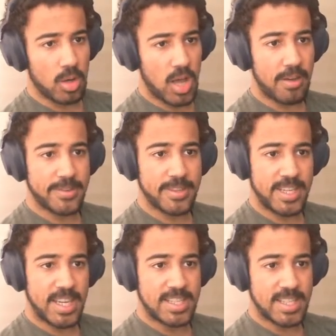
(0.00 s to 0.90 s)
After
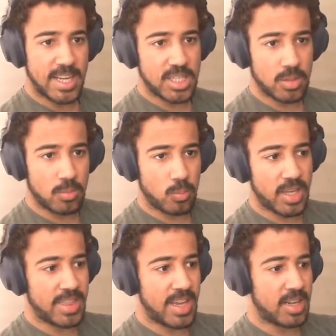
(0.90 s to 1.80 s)
the installation, we
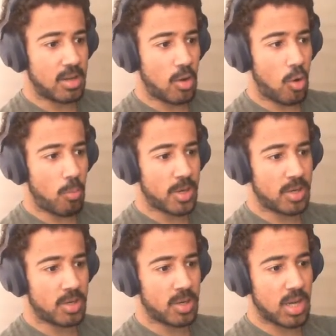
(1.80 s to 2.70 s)
can then
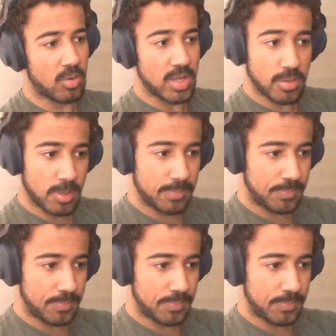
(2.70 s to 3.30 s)
open Grasshopper.